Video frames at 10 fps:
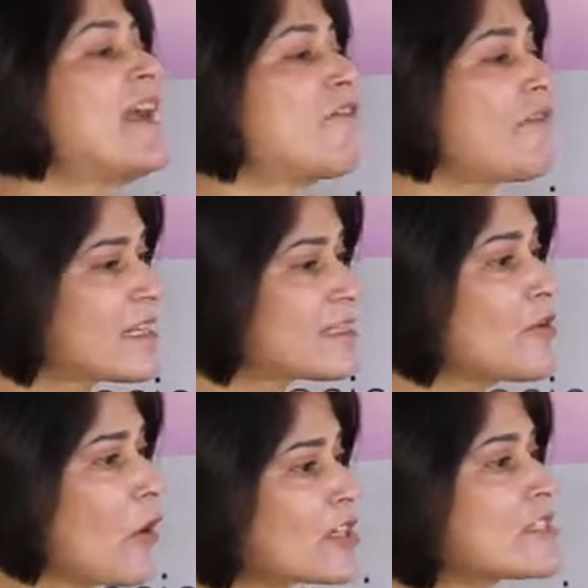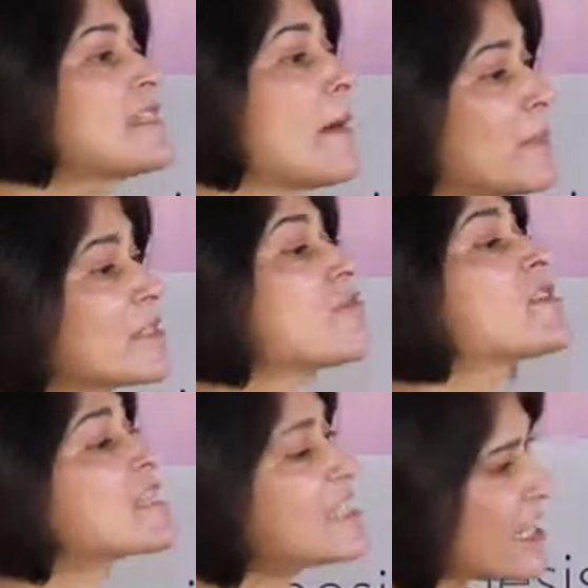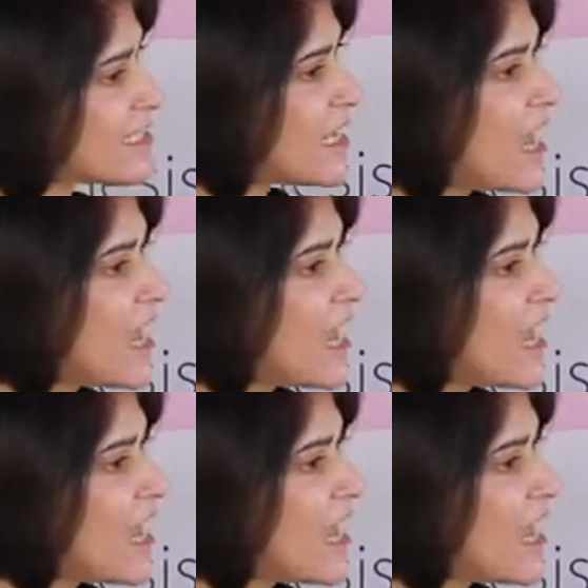affects the doctor's numbers of success.